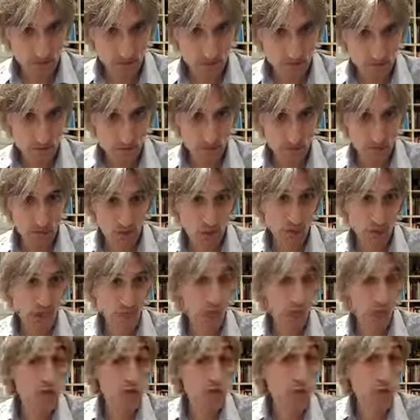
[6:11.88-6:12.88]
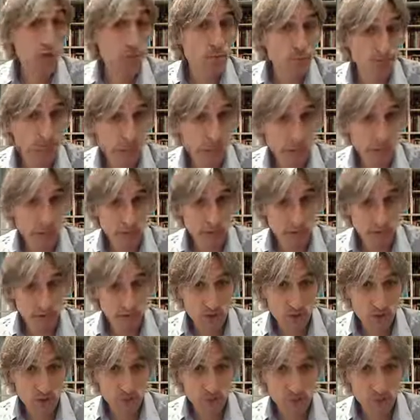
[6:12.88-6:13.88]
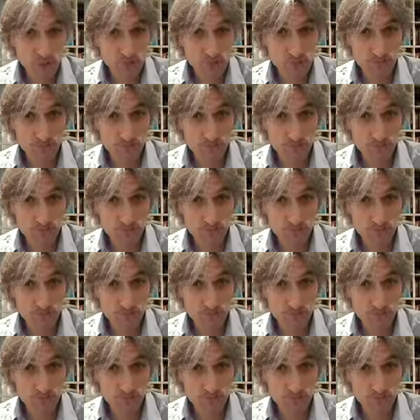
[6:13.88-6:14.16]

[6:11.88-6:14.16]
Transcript: well, the only open file in the position,